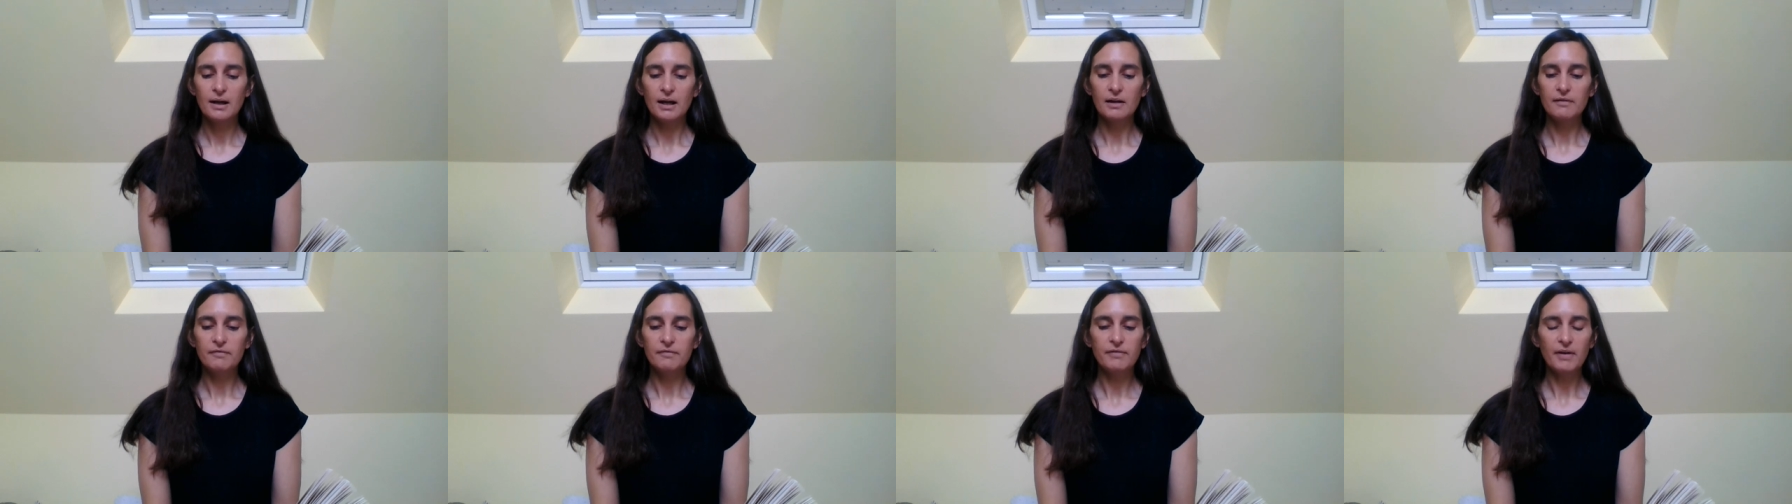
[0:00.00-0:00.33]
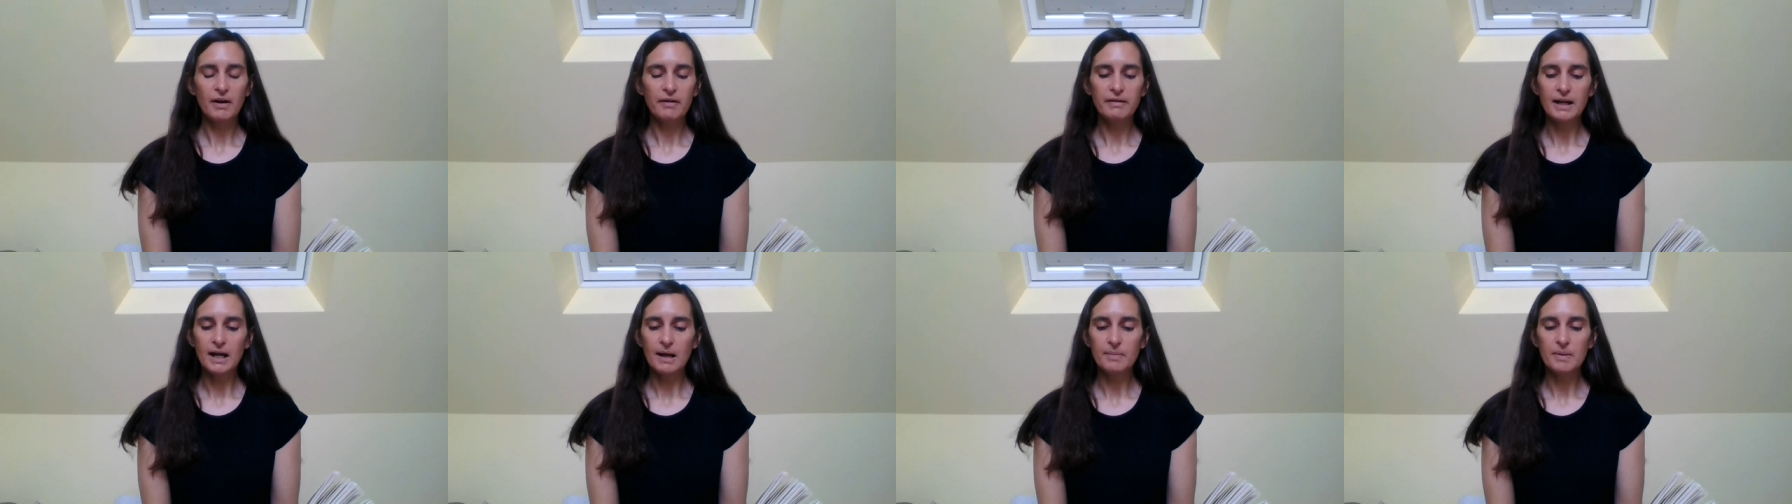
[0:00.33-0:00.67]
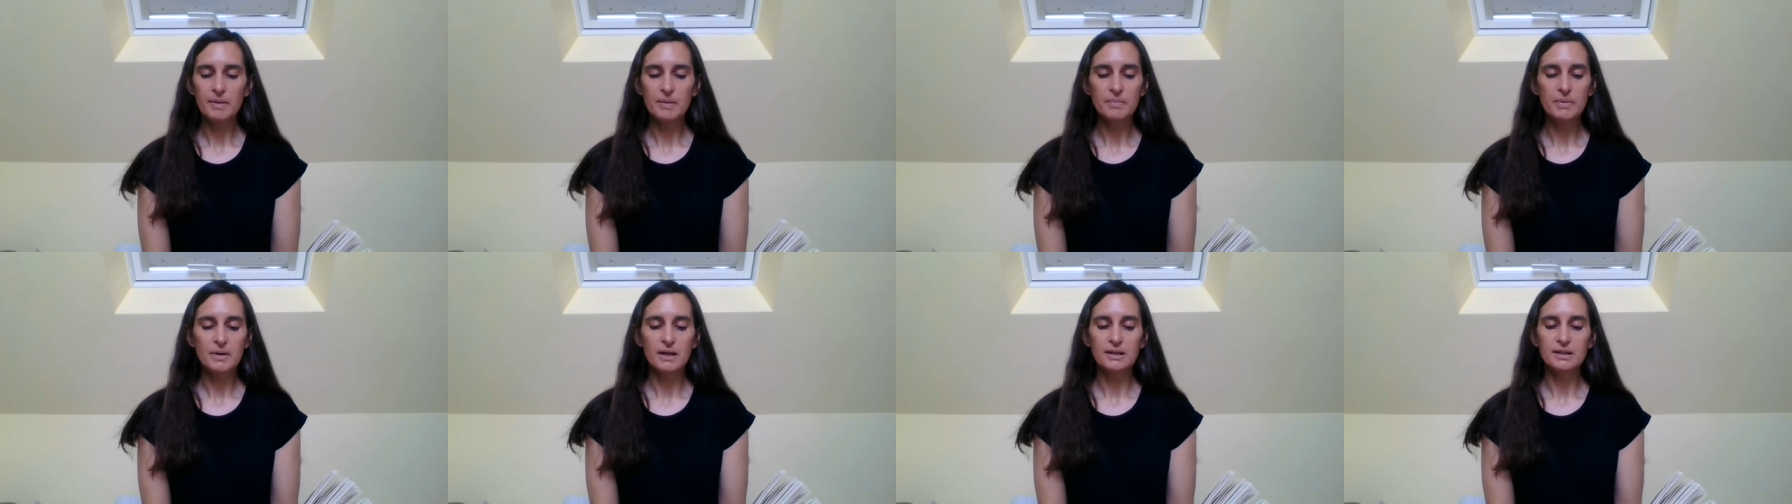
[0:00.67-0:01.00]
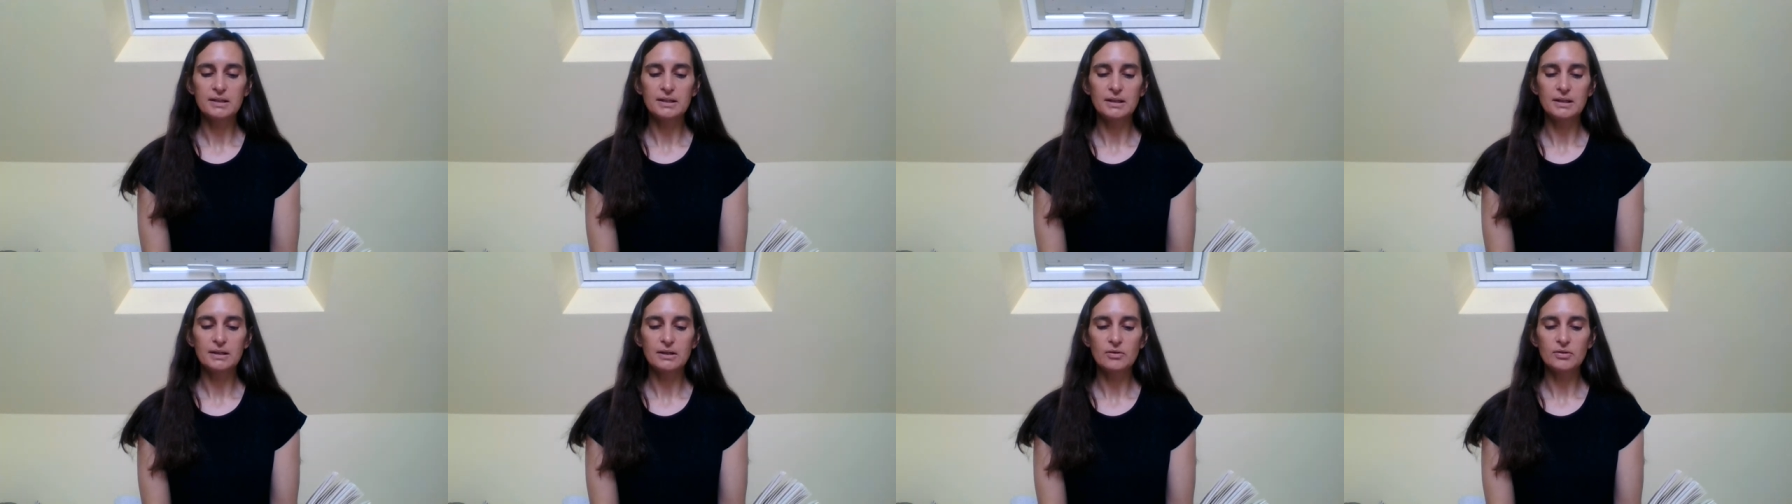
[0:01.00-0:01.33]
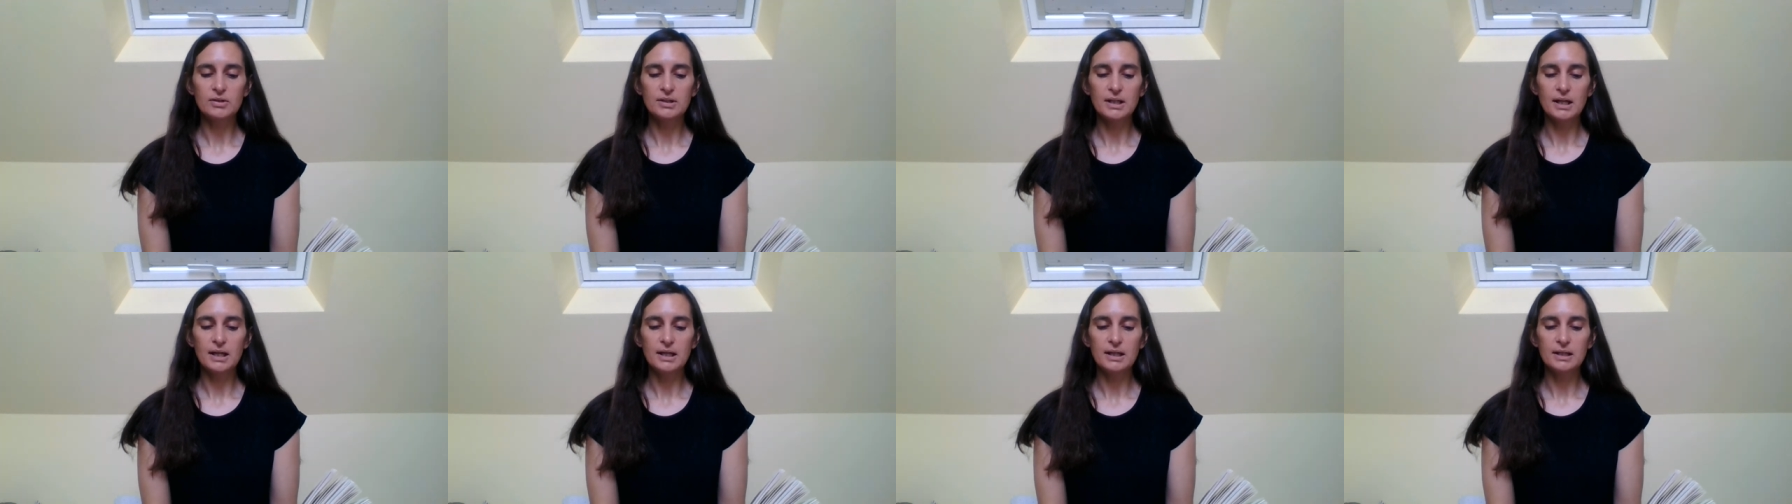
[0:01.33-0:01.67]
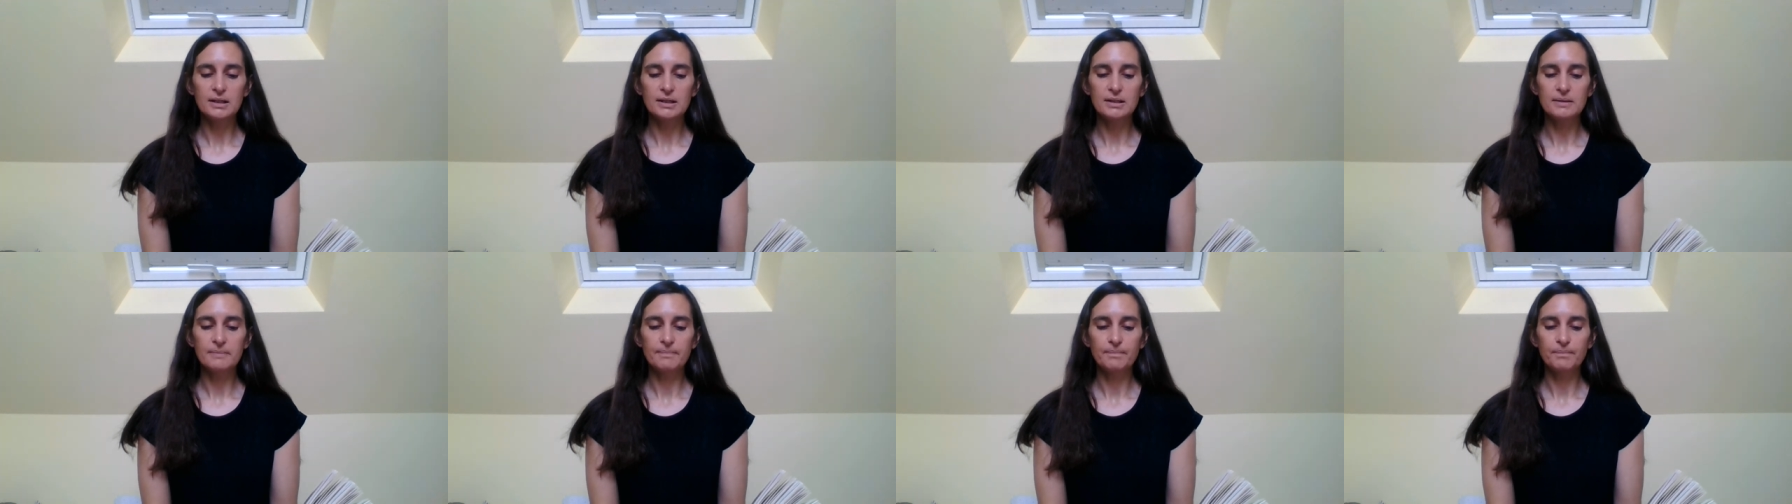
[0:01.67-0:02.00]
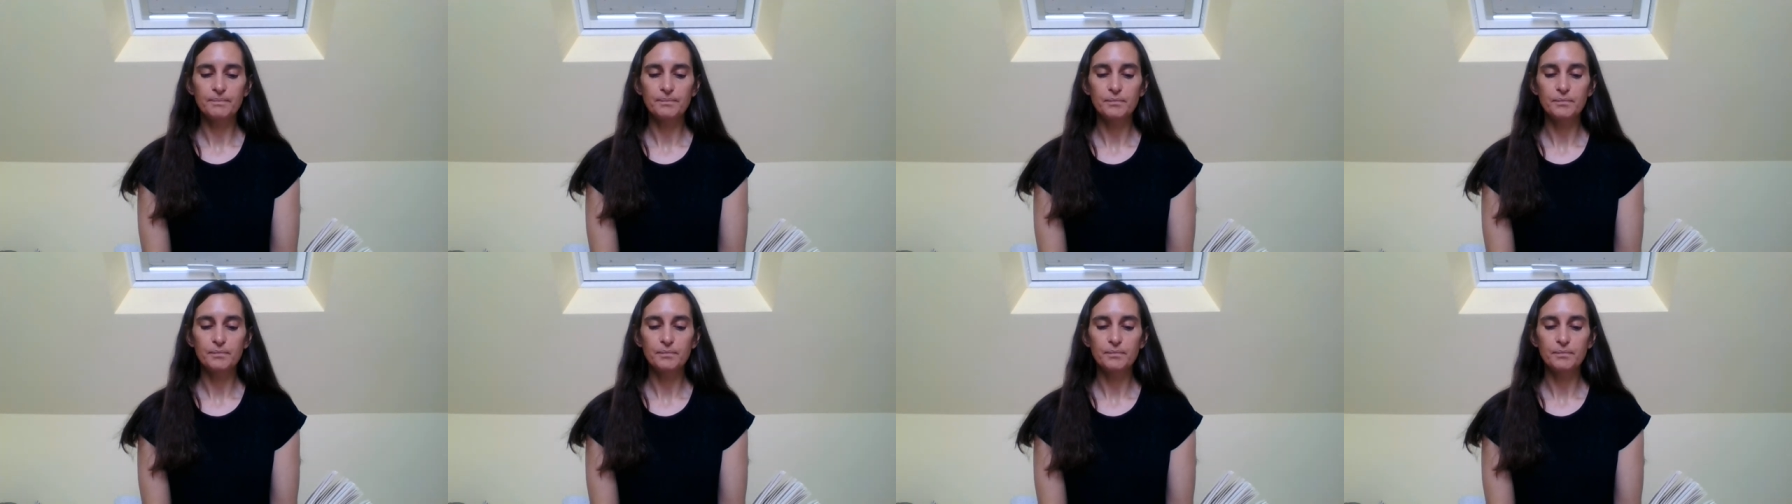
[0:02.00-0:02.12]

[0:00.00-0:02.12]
I'm a very happy person in those days.